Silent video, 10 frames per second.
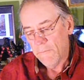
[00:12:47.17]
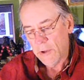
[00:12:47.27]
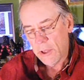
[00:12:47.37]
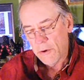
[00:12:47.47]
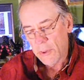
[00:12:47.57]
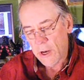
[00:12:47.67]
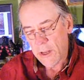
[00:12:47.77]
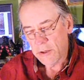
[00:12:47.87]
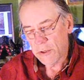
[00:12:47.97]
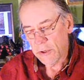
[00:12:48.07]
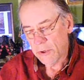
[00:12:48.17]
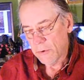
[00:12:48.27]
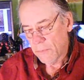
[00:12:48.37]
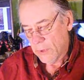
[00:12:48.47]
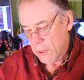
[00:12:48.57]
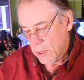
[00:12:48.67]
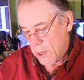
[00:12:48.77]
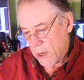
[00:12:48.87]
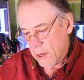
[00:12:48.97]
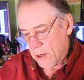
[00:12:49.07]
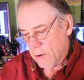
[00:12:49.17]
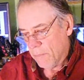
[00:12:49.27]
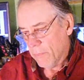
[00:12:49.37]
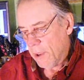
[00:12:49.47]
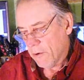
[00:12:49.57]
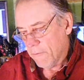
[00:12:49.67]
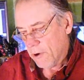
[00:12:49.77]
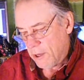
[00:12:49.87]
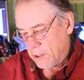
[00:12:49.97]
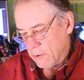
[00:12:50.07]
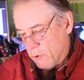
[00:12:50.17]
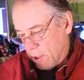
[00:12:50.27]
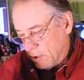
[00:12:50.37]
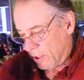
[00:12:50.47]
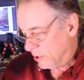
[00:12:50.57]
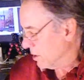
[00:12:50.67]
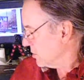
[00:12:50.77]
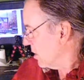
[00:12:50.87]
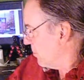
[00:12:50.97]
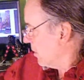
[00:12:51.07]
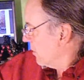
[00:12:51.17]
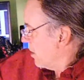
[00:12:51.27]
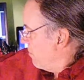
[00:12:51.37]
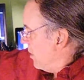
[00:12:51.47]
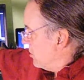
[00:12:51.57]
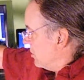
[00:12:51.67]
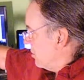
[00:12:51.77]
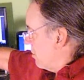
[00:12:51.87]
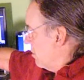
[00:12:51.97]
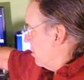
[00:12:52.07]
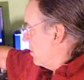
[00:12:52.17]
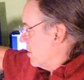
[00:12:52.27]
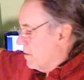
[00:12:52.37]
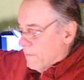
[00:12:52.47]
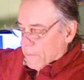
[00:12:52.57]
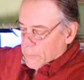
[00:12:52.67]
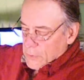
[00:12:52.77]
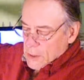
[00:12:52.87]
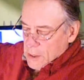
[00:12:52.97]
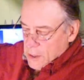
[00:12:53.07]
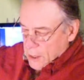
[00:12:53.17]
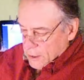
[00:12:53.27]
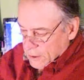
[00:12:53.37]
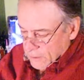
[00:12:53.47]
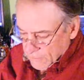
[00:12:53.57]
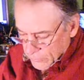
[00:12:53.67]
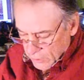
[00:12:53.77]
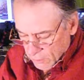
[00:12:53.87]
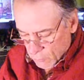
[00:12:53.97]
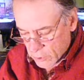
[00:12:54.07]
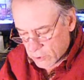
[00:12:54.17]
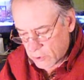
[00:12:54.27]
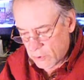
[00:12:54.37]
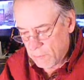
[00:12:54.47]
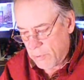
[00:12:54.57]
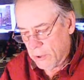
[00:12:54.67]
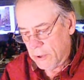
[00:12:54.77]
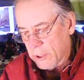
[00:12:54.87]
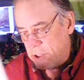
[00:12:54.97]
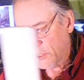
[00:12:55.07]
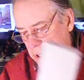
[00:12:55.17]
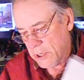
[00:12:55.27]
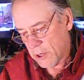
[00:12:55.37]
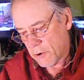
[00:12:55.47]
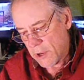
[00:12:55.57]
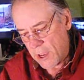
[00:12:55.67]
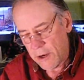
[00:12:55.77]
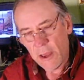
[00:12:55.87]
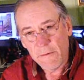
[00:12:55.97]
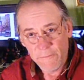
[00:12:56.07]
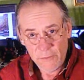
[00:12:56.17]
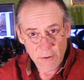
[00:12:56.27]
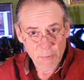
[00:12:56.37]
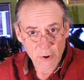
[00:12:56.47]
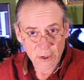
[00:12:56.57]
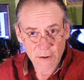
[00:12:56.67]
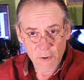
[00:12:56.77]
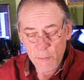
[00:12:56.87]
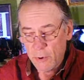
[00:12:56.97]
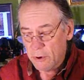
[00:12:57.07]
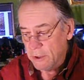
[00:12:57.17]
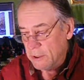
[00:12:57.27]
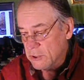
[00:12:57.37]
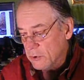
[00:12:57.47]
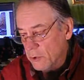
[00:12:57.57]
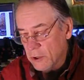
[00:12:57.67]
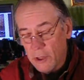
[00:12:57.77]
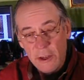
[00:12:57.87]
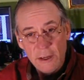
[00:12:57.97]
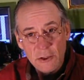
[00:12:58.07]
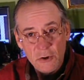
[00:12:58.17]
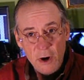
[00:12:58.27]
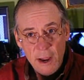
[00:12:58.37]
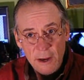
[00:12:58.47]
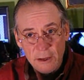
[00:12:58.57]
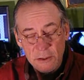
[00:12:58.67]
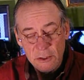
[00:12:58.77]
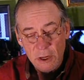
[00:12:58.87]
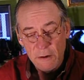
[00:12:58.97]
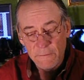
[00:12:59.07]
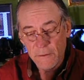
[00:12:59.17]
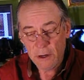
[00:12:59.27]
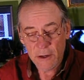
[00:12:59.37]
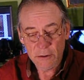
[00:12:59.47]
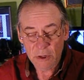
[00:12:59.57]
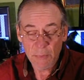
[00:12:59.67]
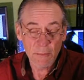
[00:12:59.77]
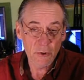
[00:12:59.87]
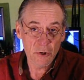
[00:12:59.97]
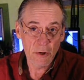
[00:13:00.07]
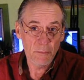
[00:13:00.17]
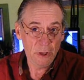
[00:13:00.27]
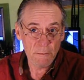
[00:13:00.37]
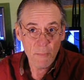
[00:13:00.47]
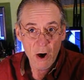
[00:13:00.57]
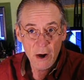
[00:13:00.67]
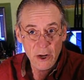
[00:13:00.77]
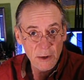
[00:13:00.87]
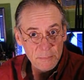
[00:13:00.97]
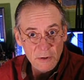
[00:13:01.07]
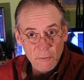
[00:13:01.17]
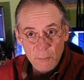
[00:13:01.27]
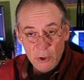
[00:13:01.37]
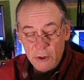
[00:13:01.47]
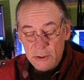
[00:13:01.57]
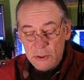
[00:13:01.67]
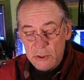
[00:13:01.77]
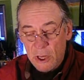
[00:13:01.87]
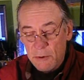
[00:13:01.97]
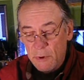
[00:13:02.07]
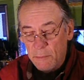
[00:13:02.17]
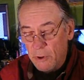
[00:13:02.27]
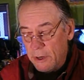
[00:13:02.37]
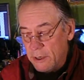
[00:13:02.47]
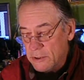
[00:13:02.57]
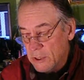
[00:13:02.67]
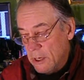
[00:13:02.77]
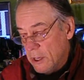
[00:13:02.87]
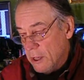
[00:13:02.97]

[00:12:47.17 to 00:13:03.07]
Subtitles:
video that I do. However, I did want to touch on something that I mentioned earlier. When you're doing buildings, you need to create a footprint of your building, so when you're laying track and stuff, some people do complete mock-ups of the buildings and set them in place.